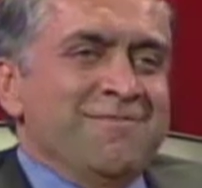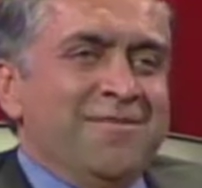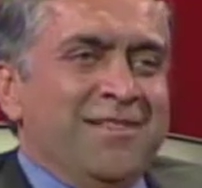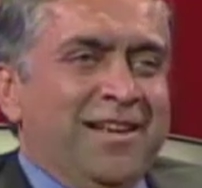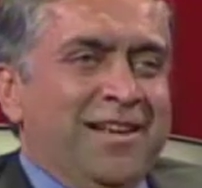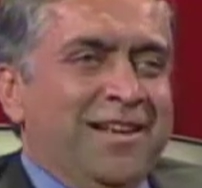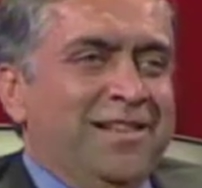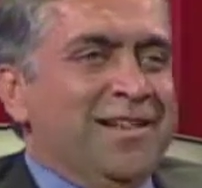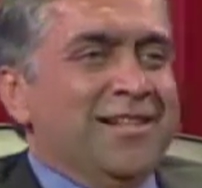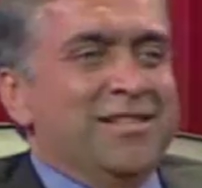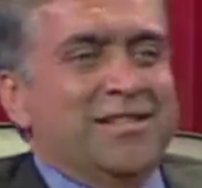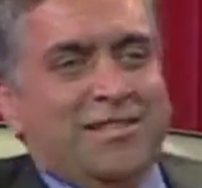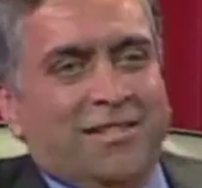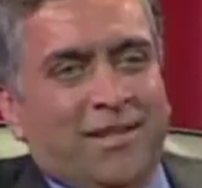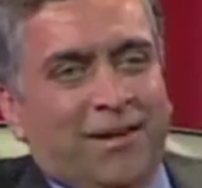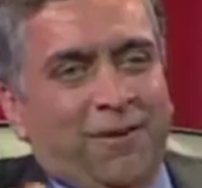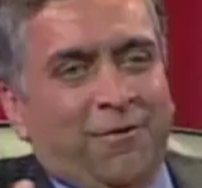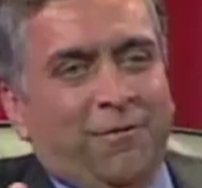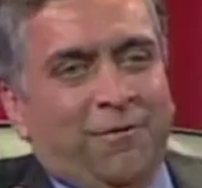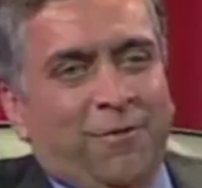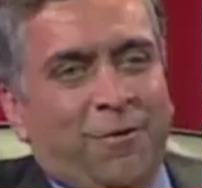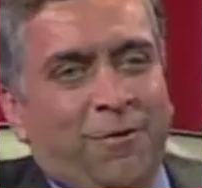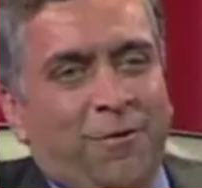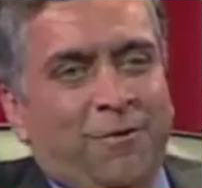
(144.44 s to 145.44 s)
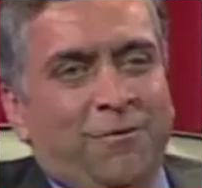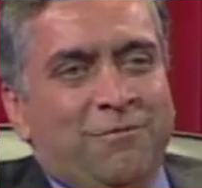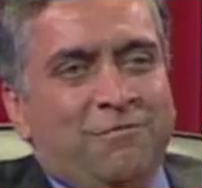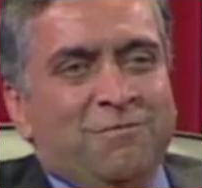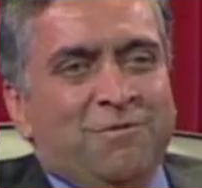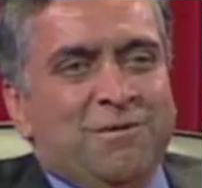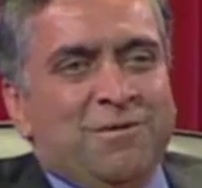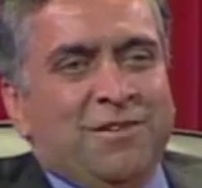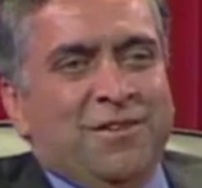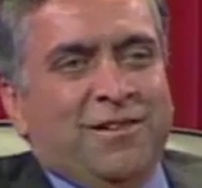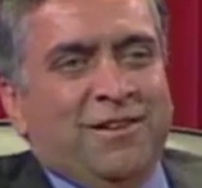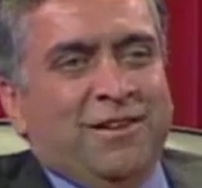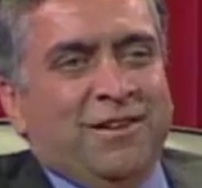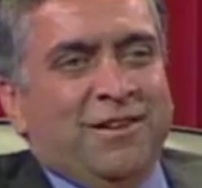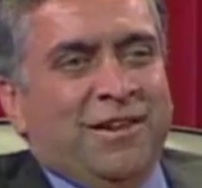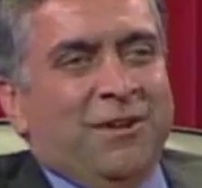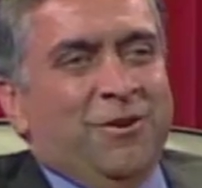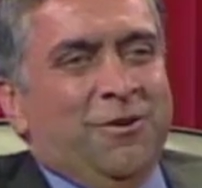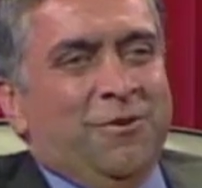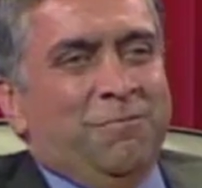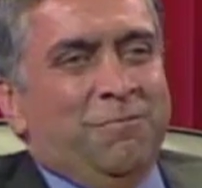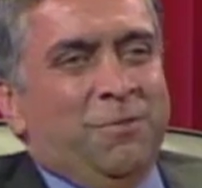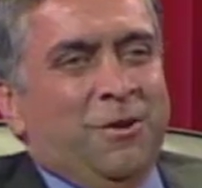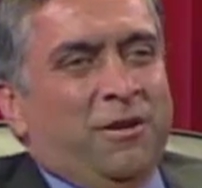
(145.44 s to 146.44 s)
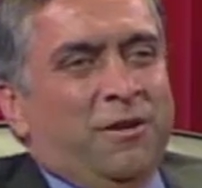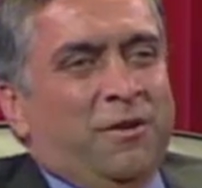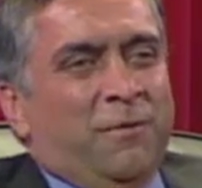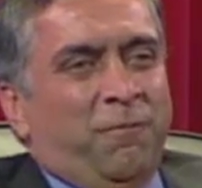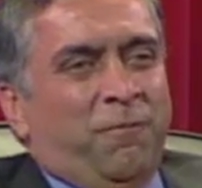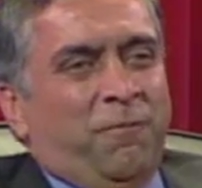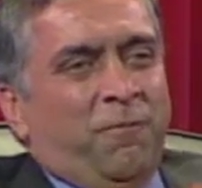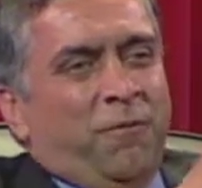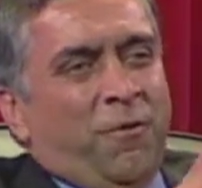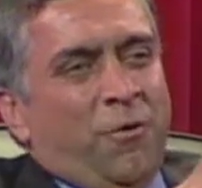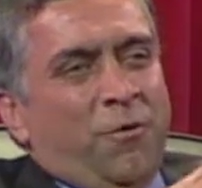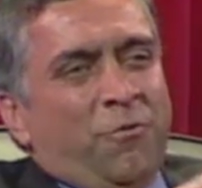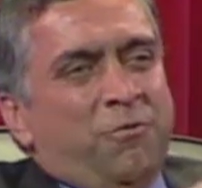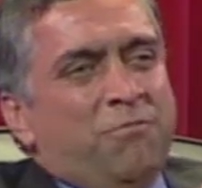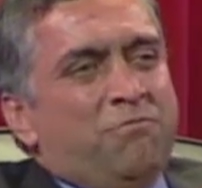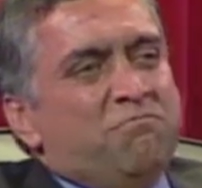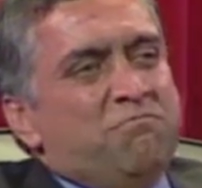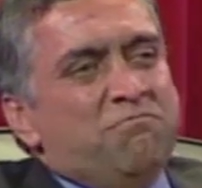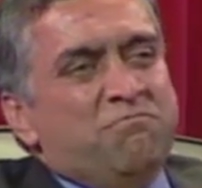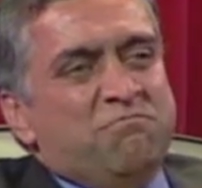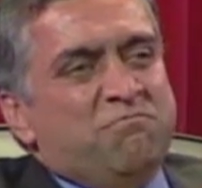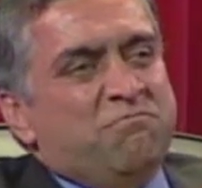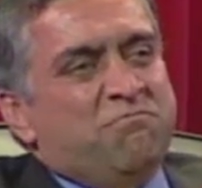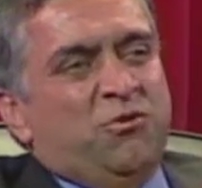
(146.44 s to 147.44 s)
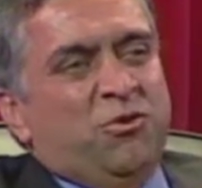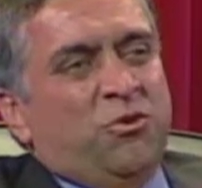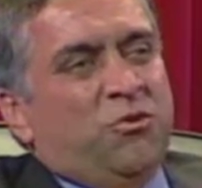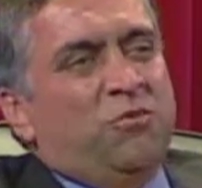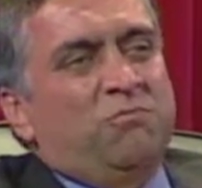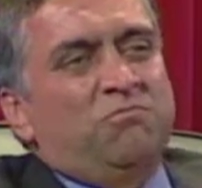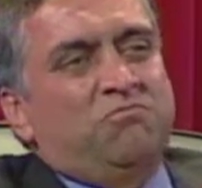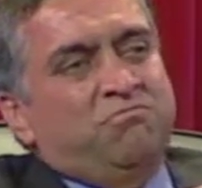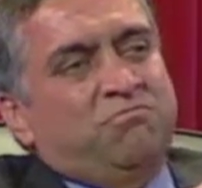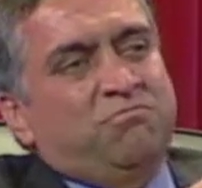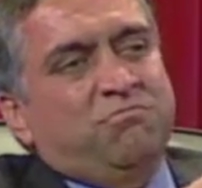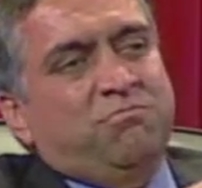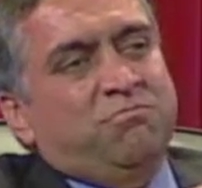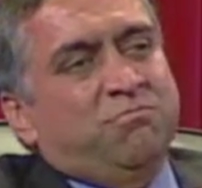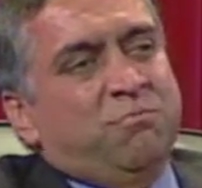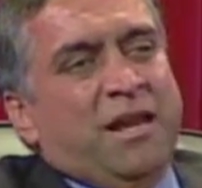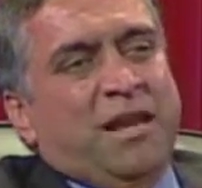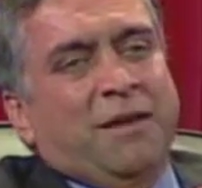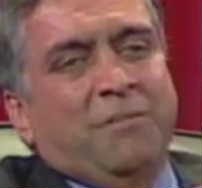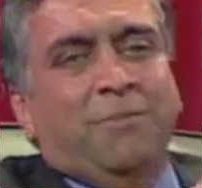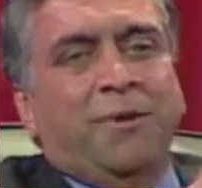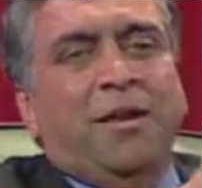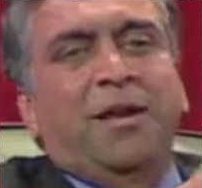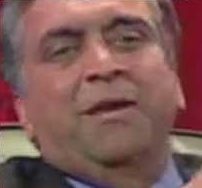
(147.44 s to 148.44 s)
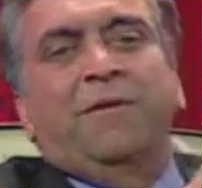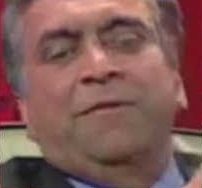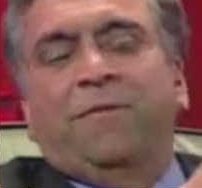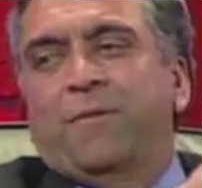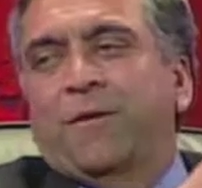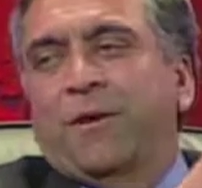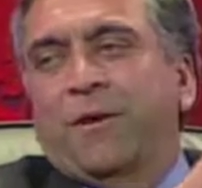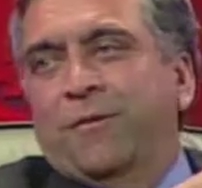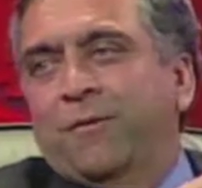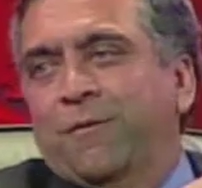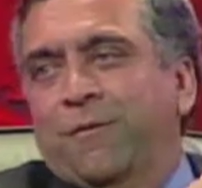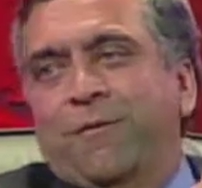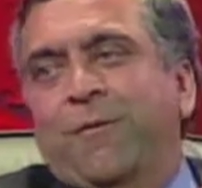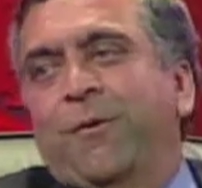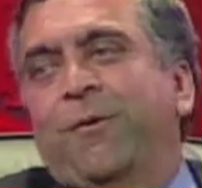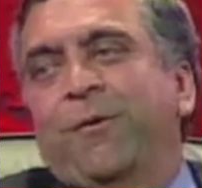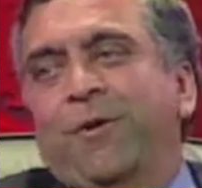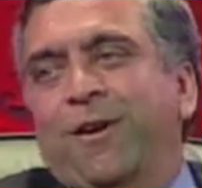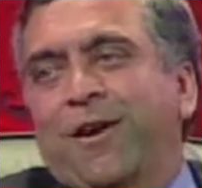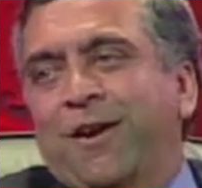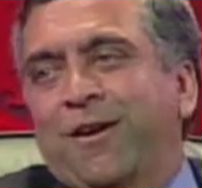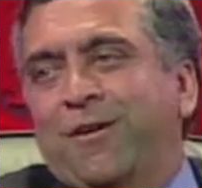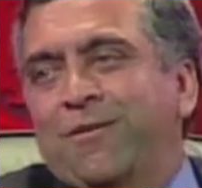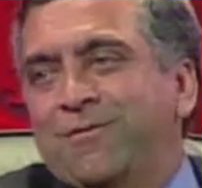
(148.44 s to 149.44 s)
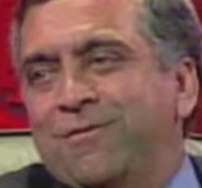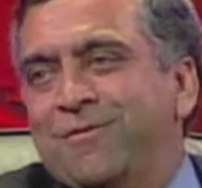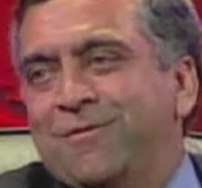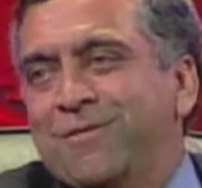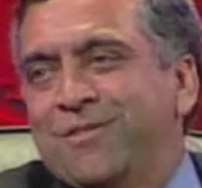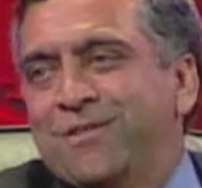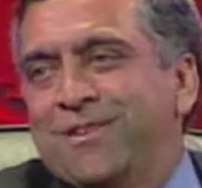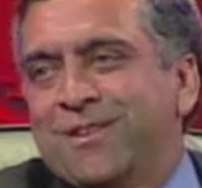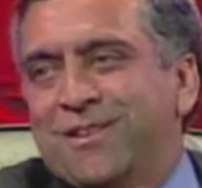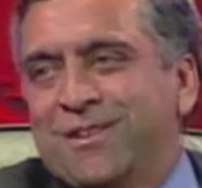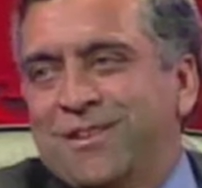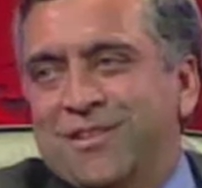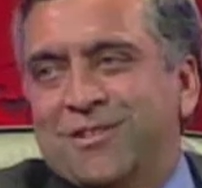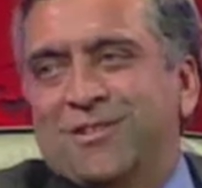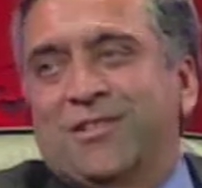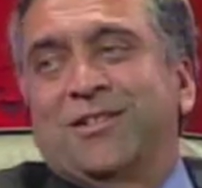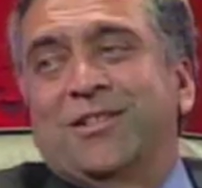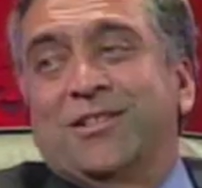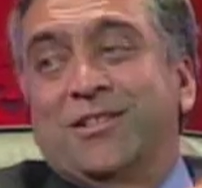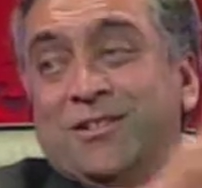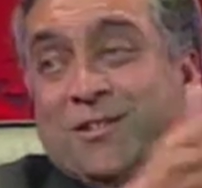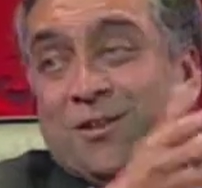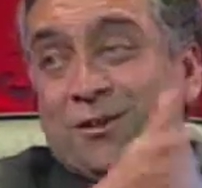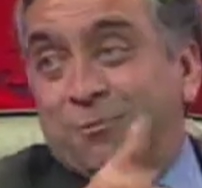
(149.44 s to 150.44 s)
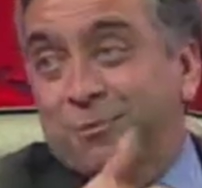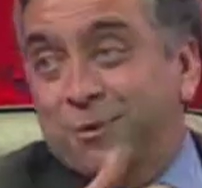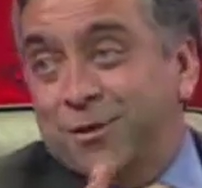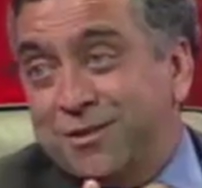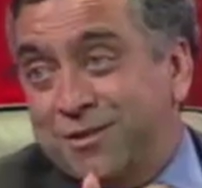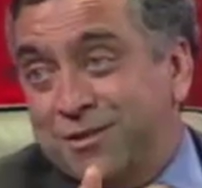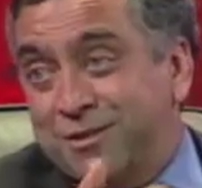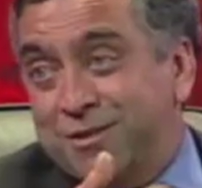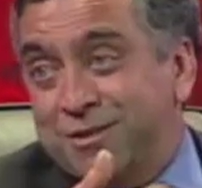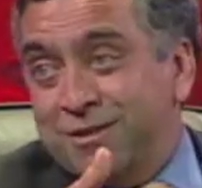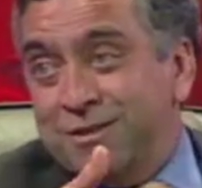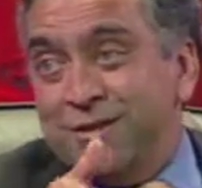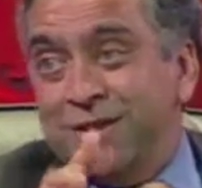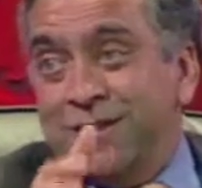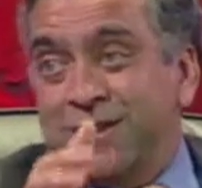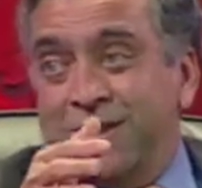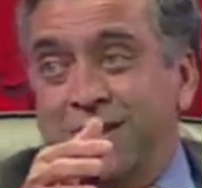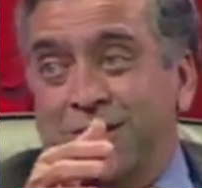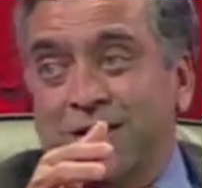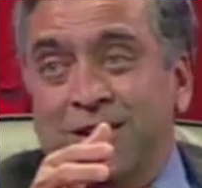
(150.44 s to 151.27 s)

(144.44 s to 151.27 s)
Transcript: and then cell phone. But the phone, you don't make money on the phone now. Mm-hmm. It's on the service. Mm-hmm.